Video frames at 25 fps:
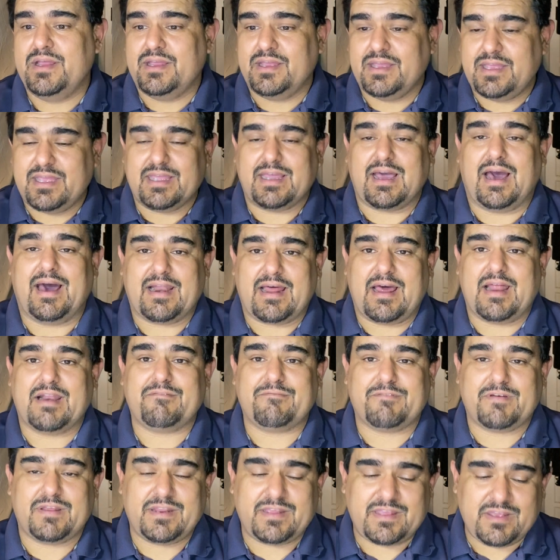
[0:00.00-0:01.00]
He got out
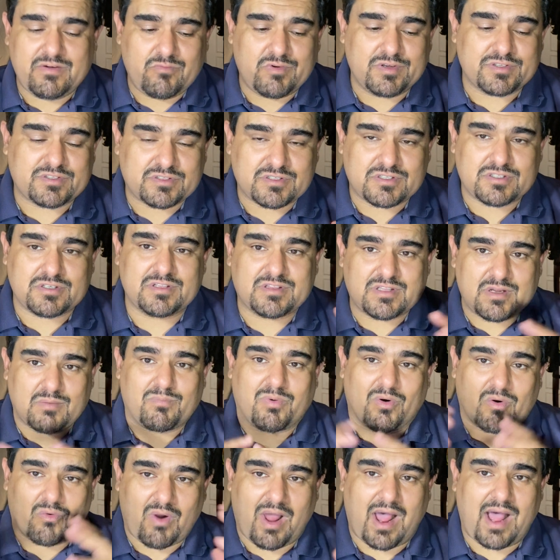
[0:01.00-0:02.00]
of it. He withstood the
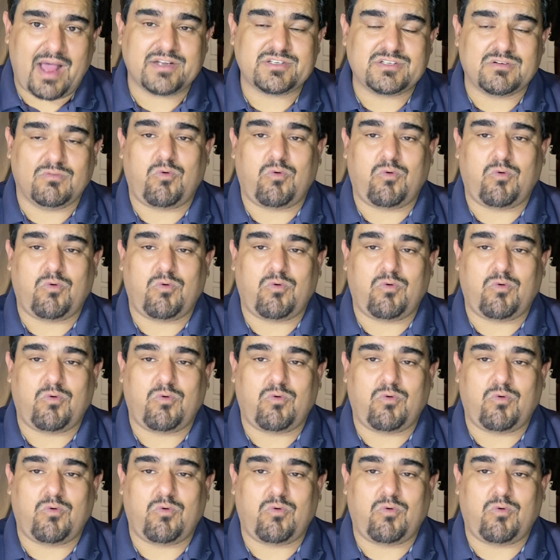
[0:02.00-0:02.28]
barrage